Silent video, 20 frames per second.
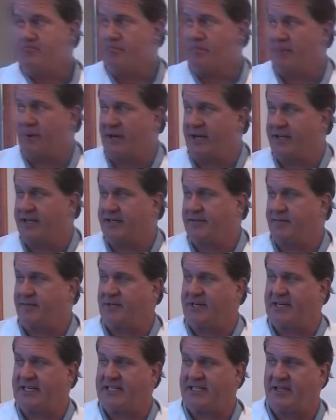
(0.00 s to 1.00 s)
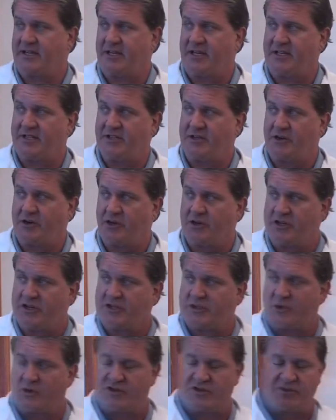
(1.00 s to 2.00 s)
But it's an early
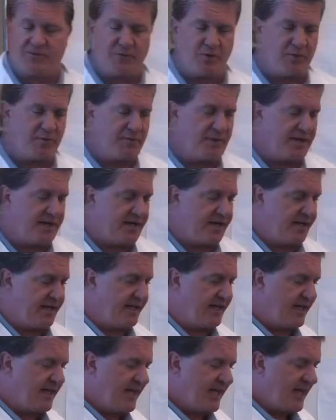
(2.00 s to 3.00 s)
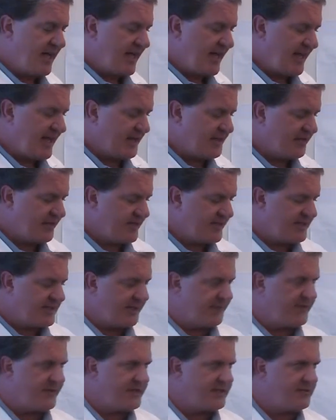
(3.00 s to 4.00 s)
source of morbidity, and it's really
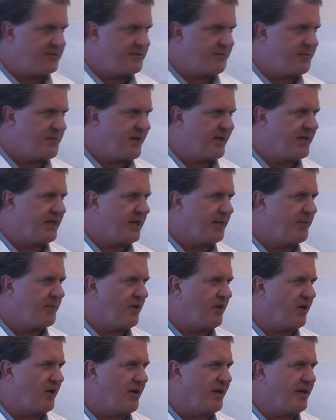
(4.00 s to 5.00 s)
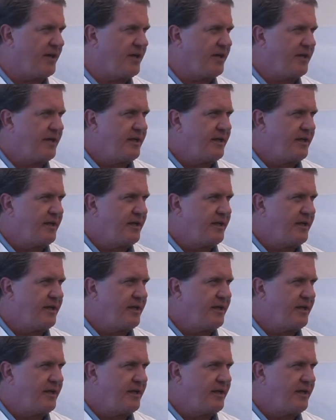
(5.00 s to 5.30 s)
something to pick up on